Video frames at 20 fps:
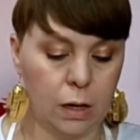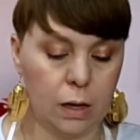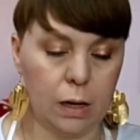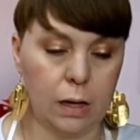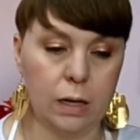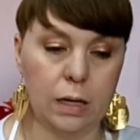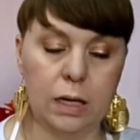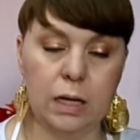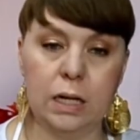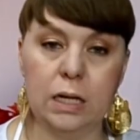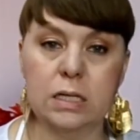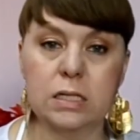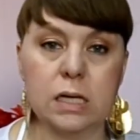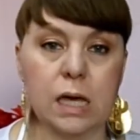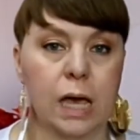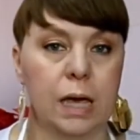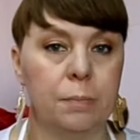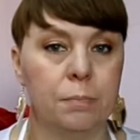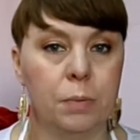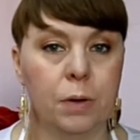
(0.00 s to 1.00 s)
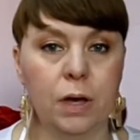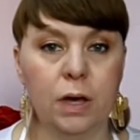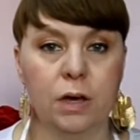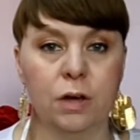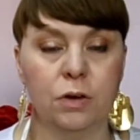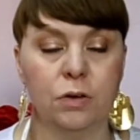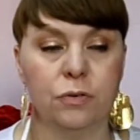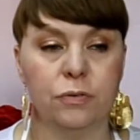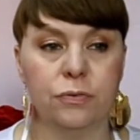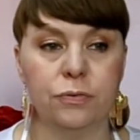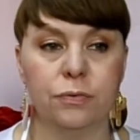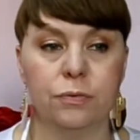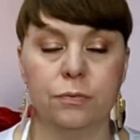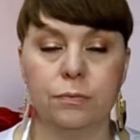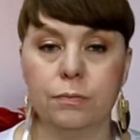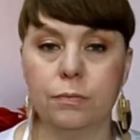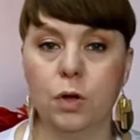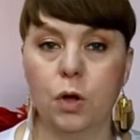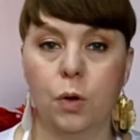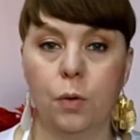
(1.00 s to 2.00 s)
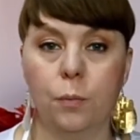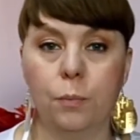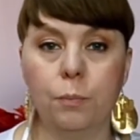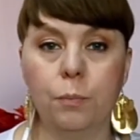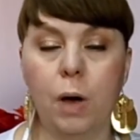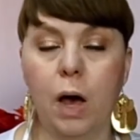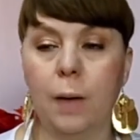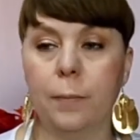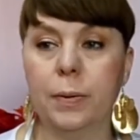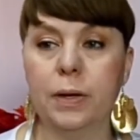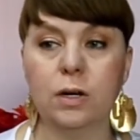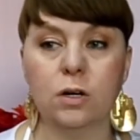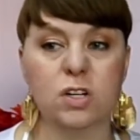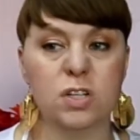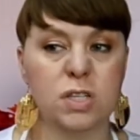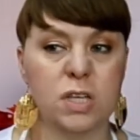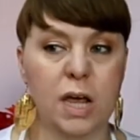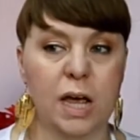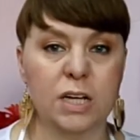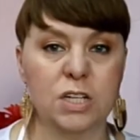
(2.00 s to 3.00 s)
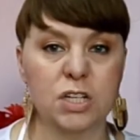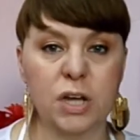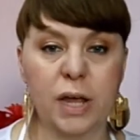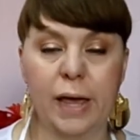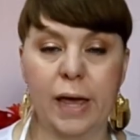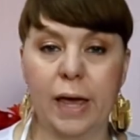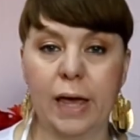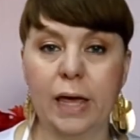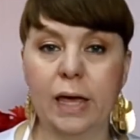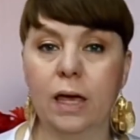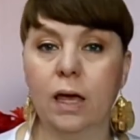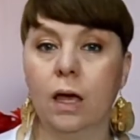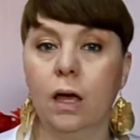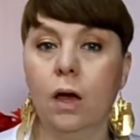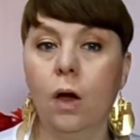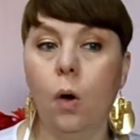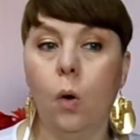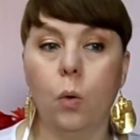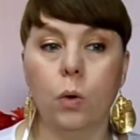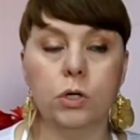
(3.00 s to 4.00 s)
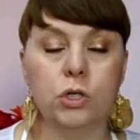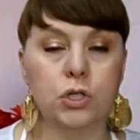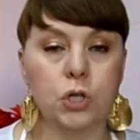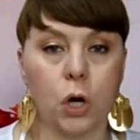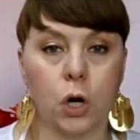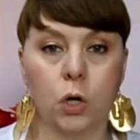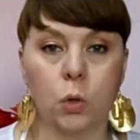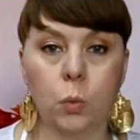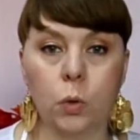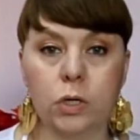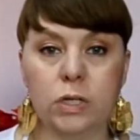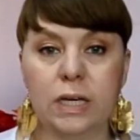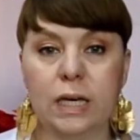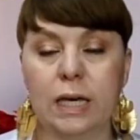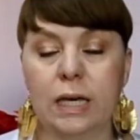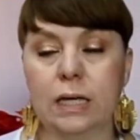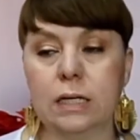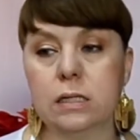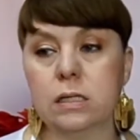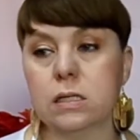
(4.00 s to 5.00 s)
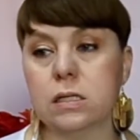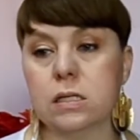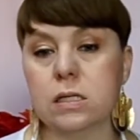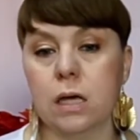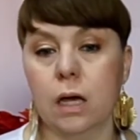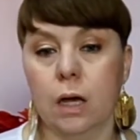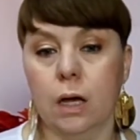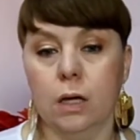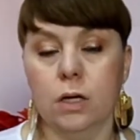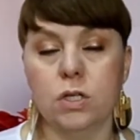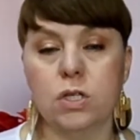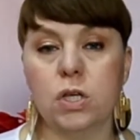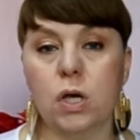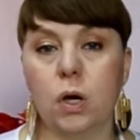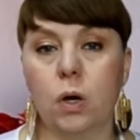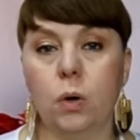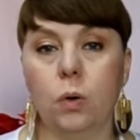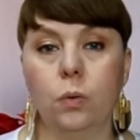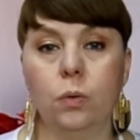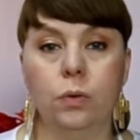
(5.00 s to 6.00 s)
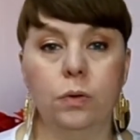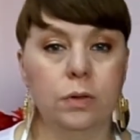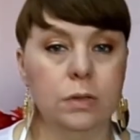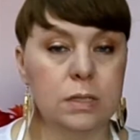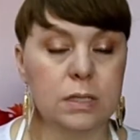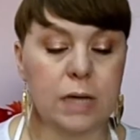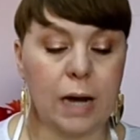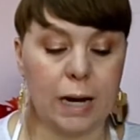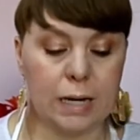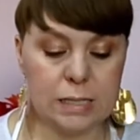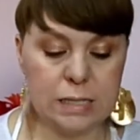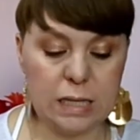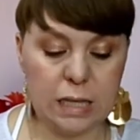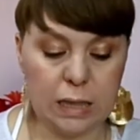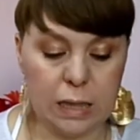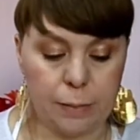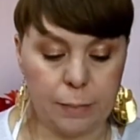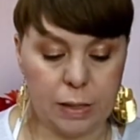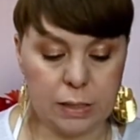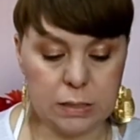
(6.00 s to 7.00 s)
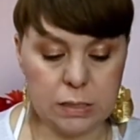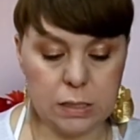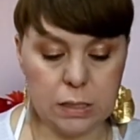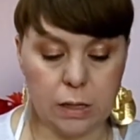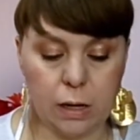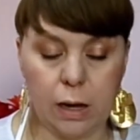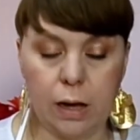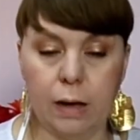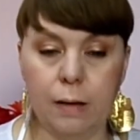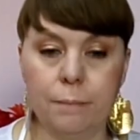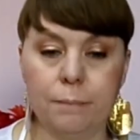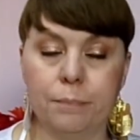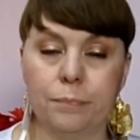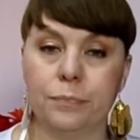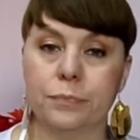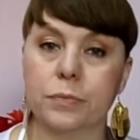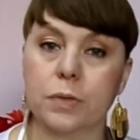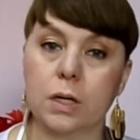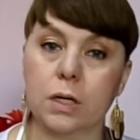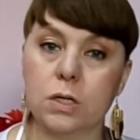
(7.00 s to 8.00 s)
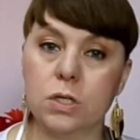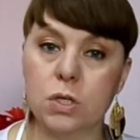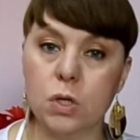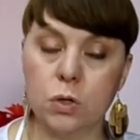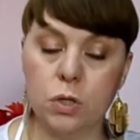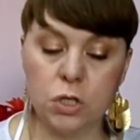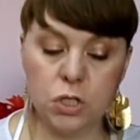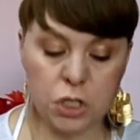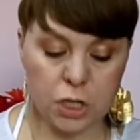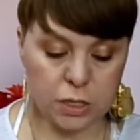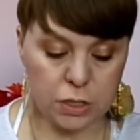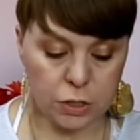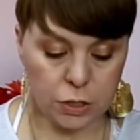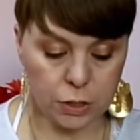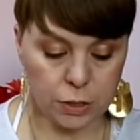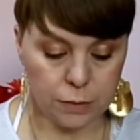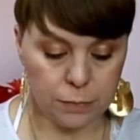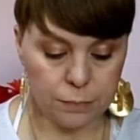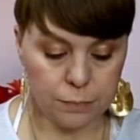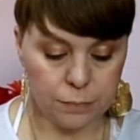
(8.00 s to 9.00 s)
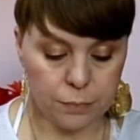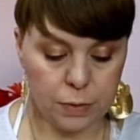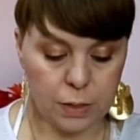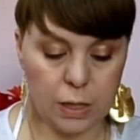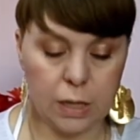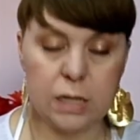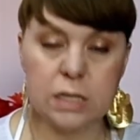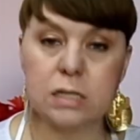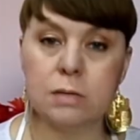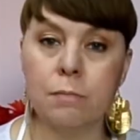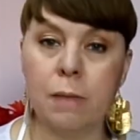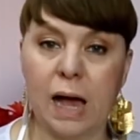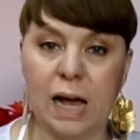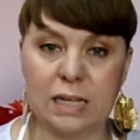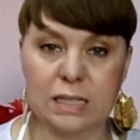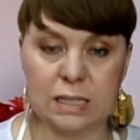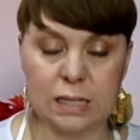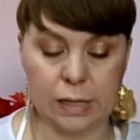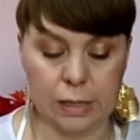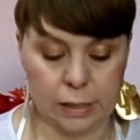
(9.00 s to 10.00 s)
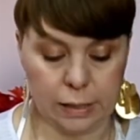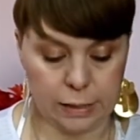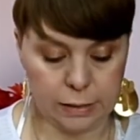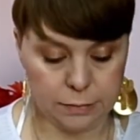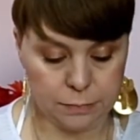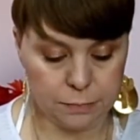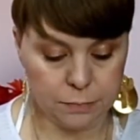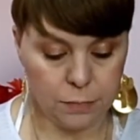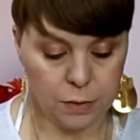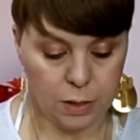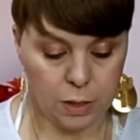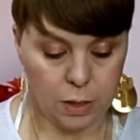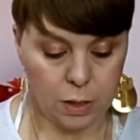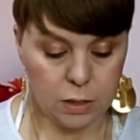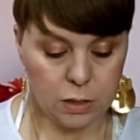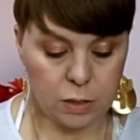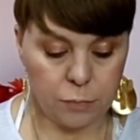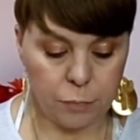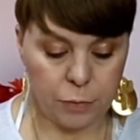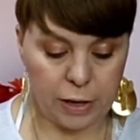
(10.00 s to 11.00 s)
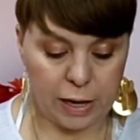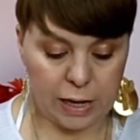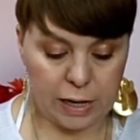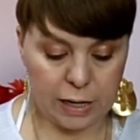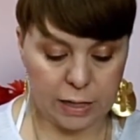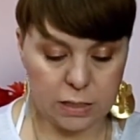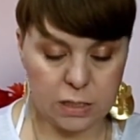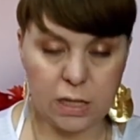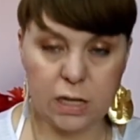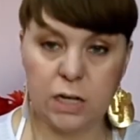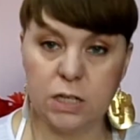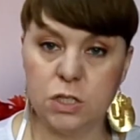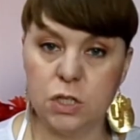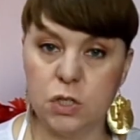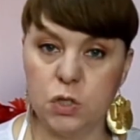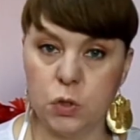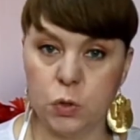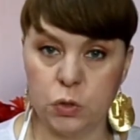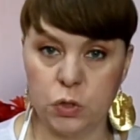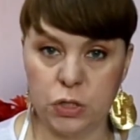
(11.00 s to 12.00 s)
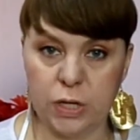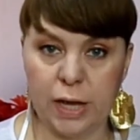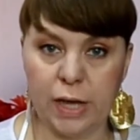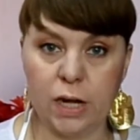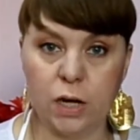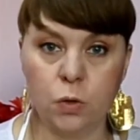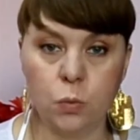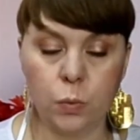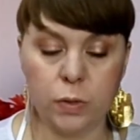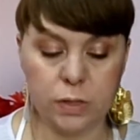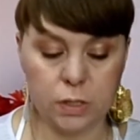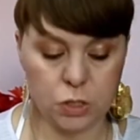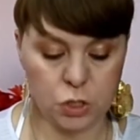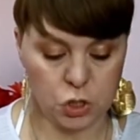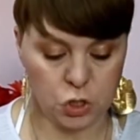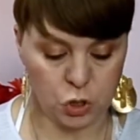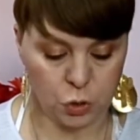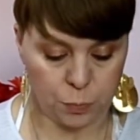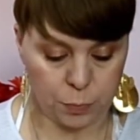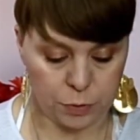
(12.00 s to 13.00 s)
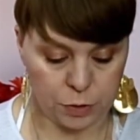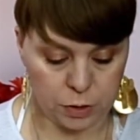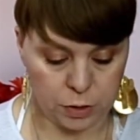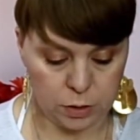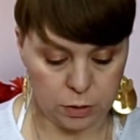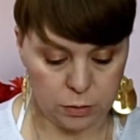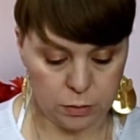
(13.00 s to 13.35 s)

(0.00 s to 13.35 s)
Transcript: any type of poppet or sachet or jar workings. So sky's the limit. So the gender is masculine. The planet that it's associated with is Jupiter.